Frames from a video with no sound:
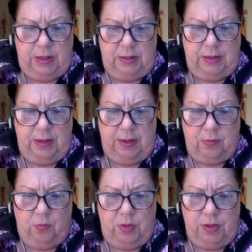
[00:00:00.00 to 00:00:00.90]
I can
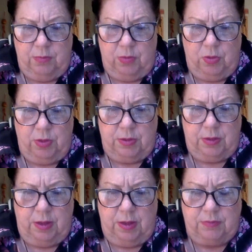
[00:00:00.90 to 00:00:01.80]
while I'm on
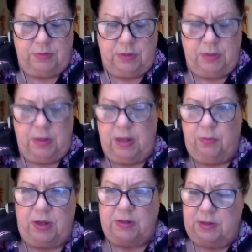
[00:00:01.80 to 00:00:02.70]
live.
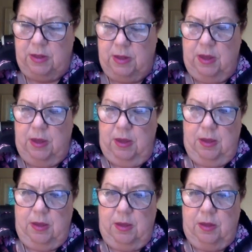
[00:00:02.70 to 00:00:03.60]
Anyways.
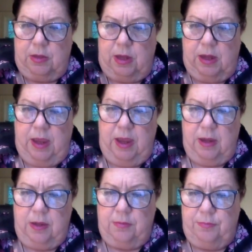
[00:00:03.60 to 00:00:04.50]
Okay, I
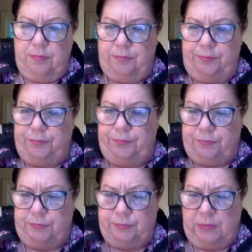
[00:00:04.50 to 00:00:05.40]
can't.
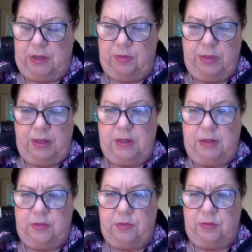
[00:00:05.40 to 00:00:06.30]
I don't think I
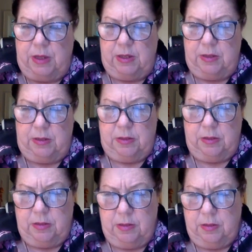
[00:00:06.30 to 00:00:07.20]
can do that.
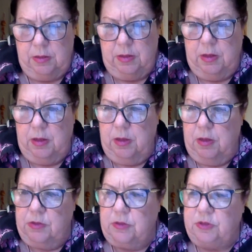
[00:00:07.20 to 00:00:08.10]

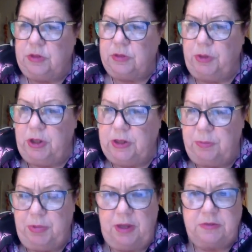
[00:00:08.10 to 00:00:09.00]
So just look at the
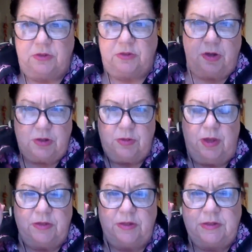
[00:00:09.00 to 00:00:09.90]
Bazi chart. So
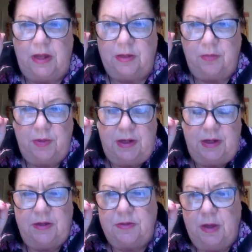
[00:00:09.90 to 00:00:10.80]
I'll just tell you what it
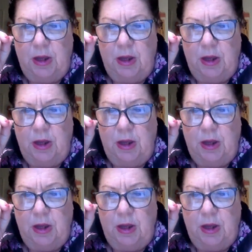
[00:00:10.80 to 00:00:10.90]
is.